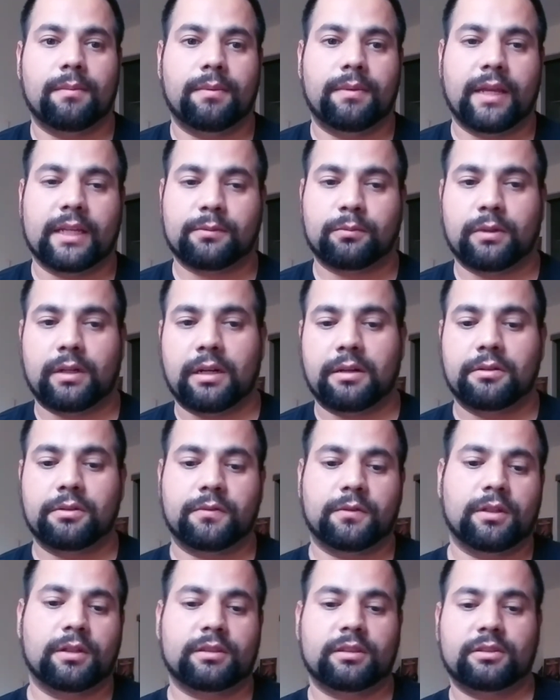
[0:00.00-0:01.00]
That's what I use
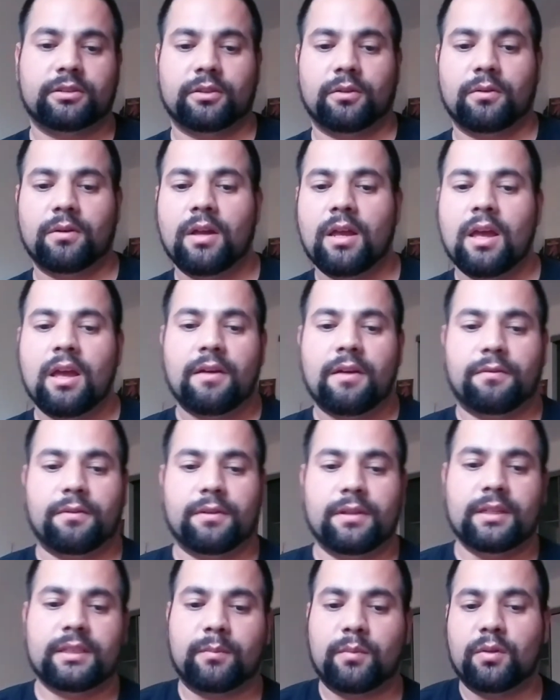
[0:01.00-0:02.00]
for hunting. So for
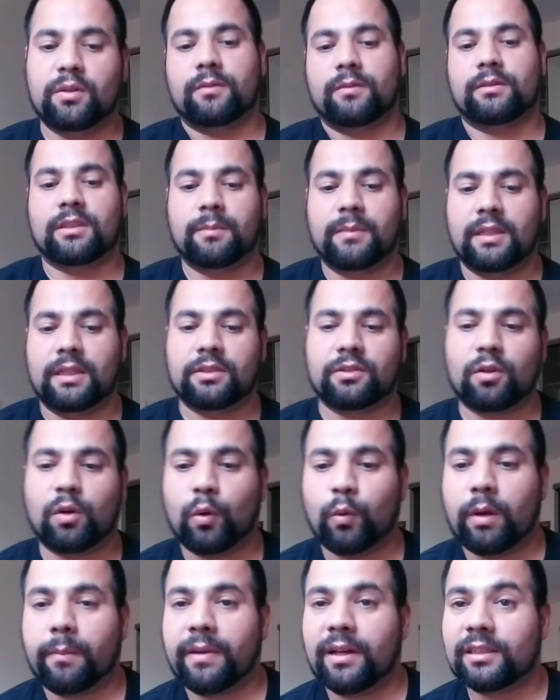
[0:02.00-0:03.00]
this, I'm using some of these
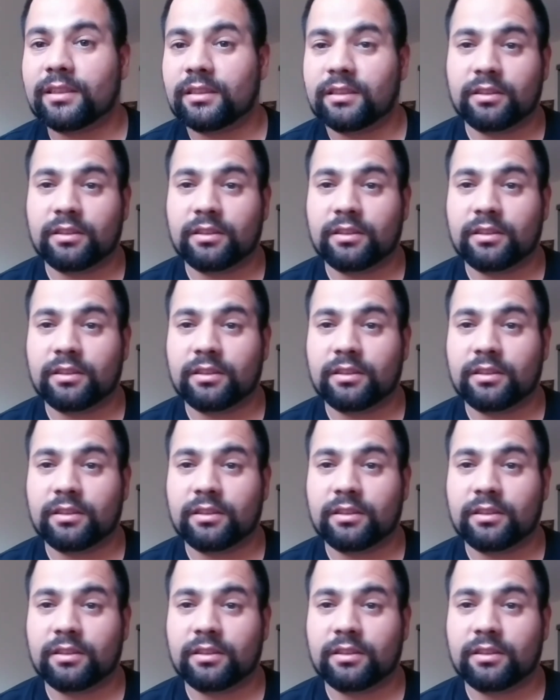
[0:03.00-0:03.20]
throwaway pellets.